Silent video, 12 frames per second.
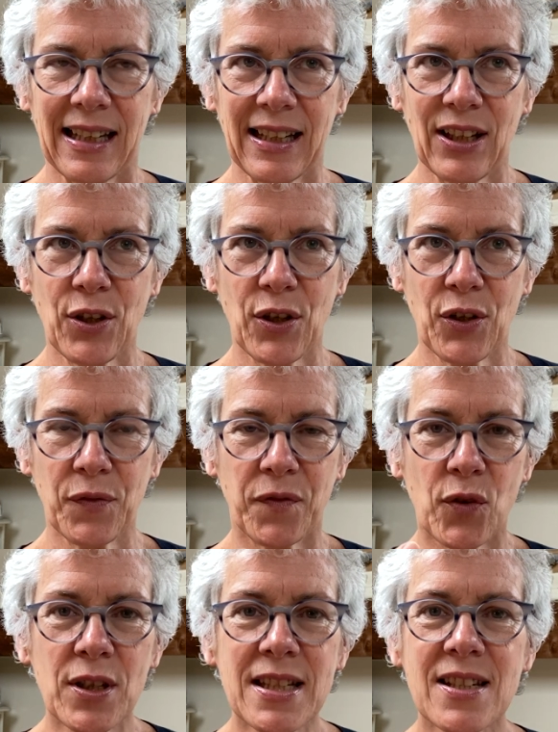Her
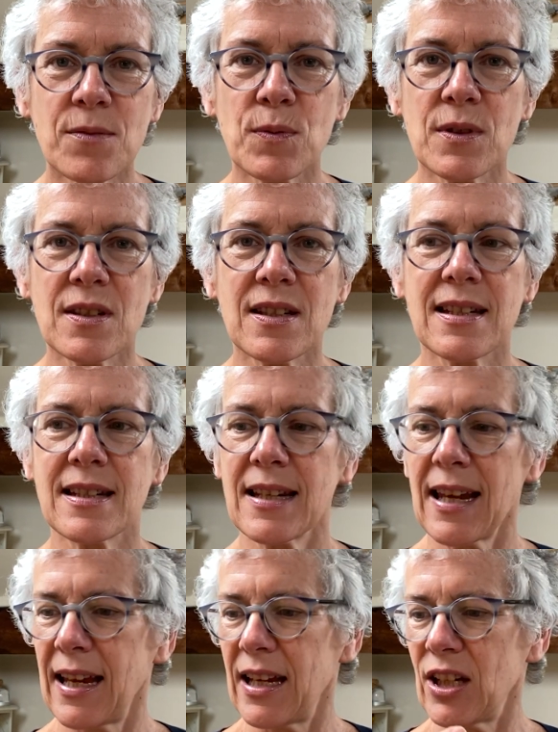voice was
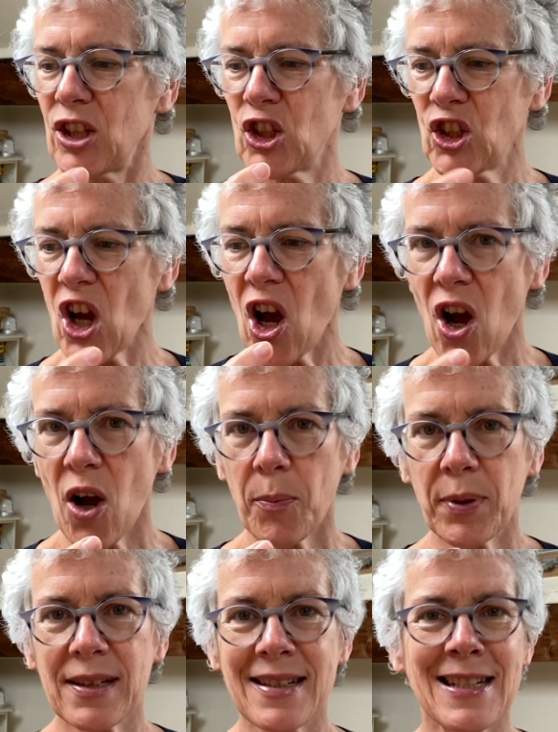
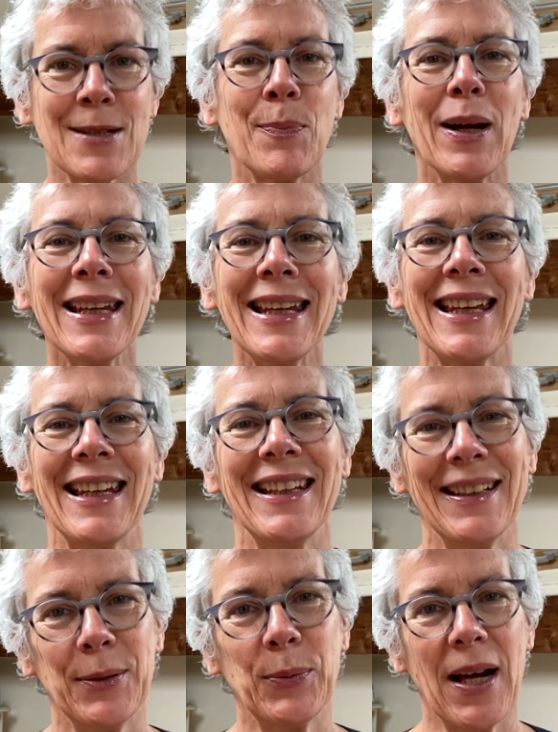sharp and
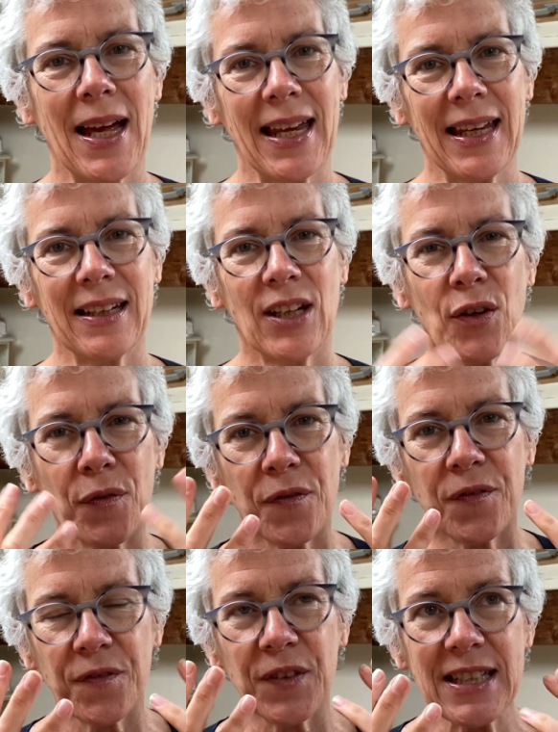spiky in a way, and her
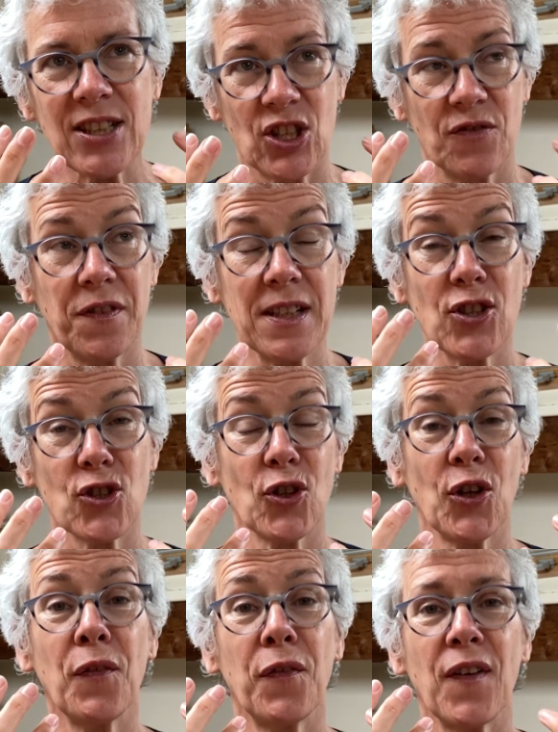features
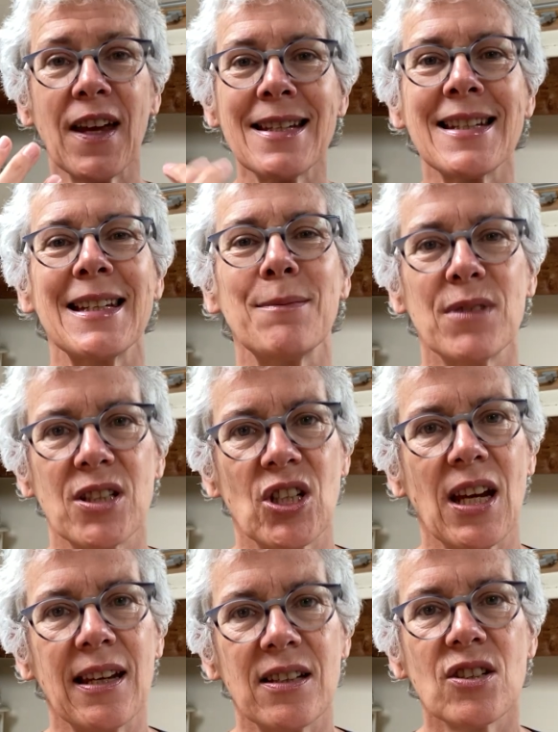on her face seemed to
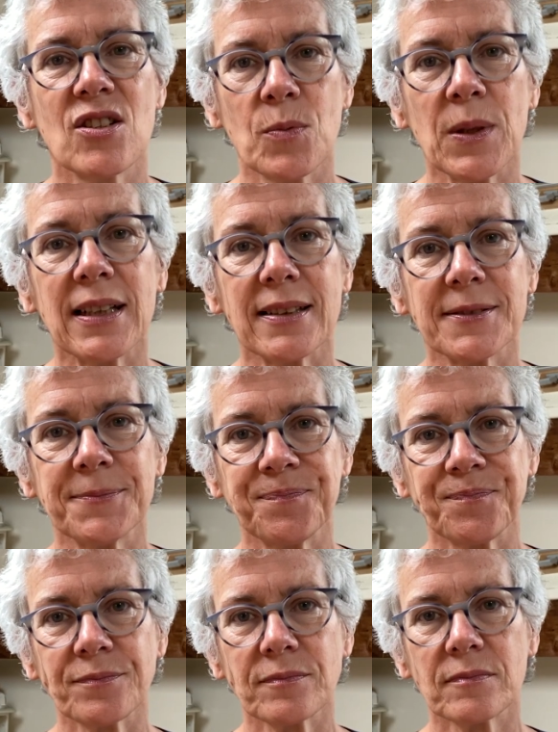change as well.
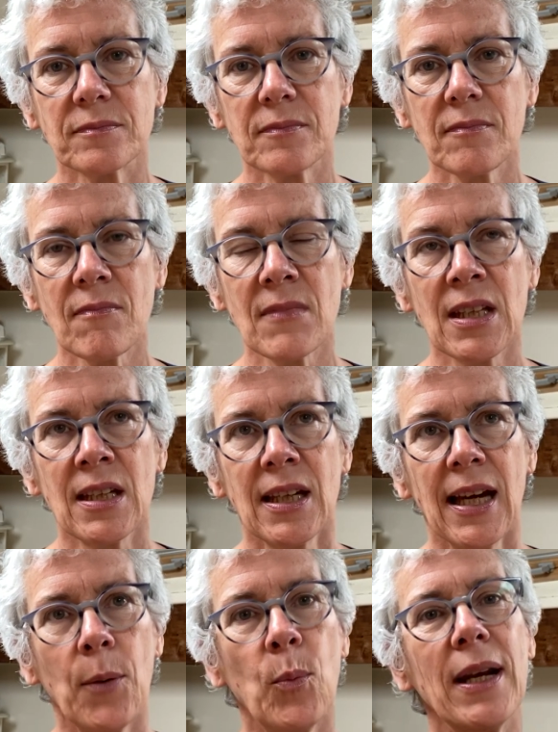
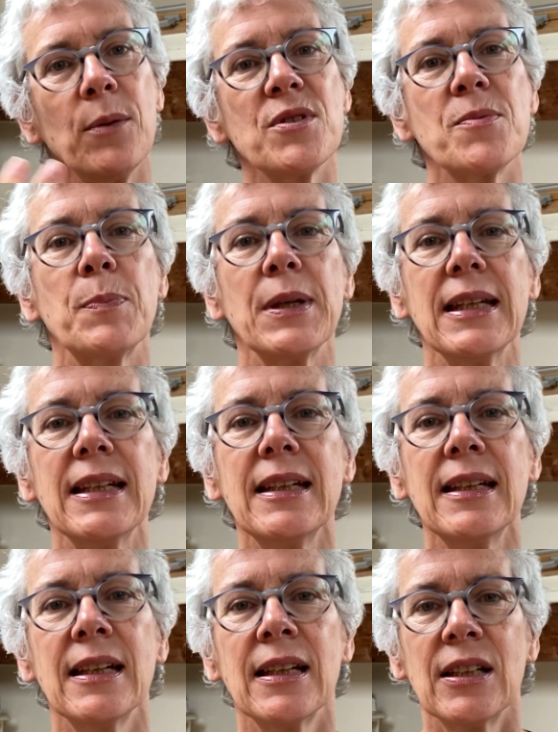And when it was
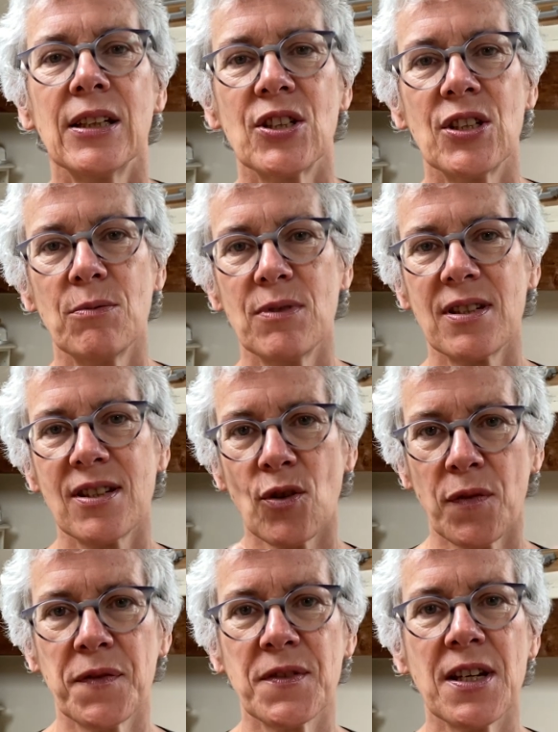B, she was
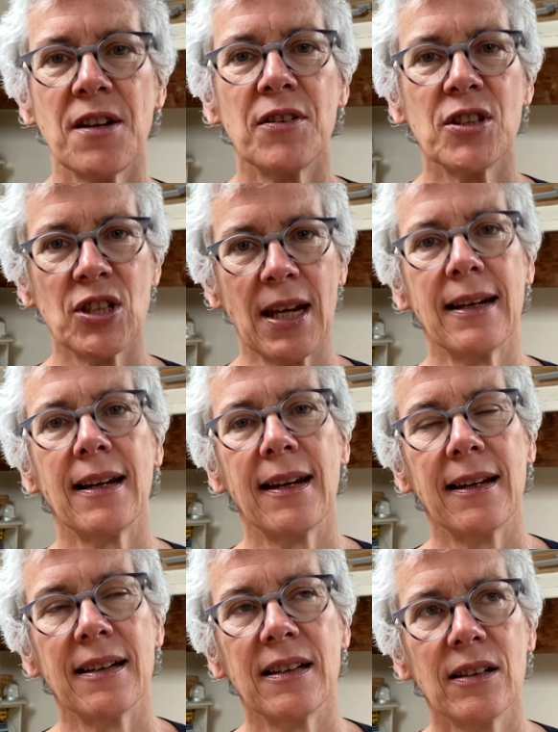softer and
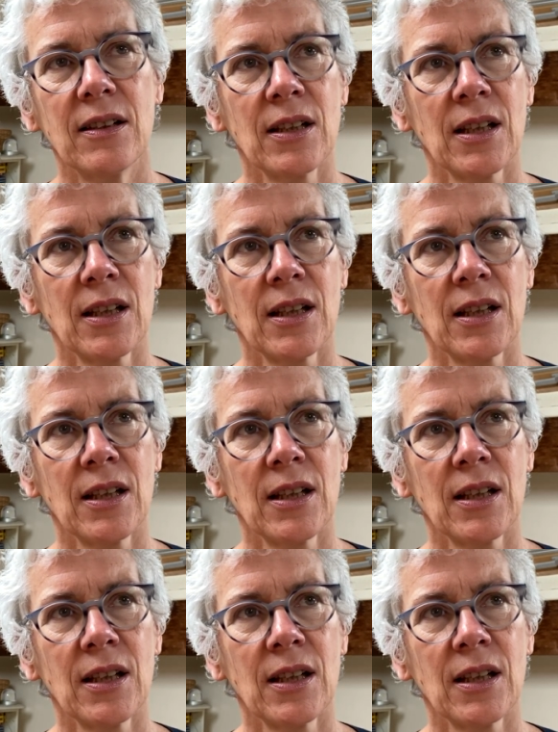gentler.